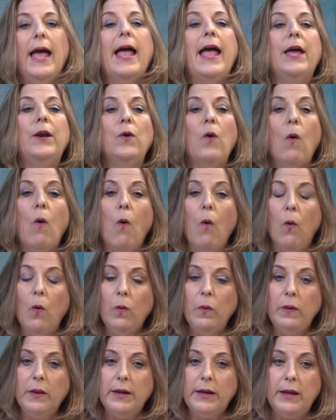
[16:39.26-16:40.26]
And
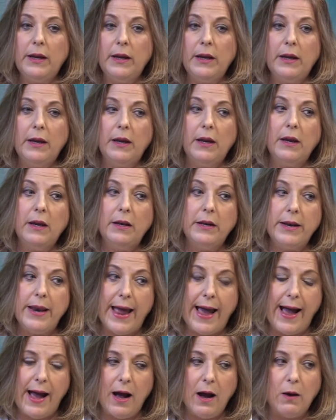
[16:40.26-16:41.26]
only
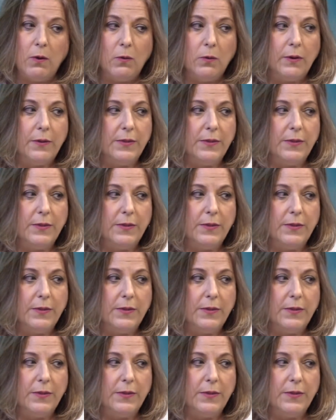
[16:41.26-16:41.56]
now,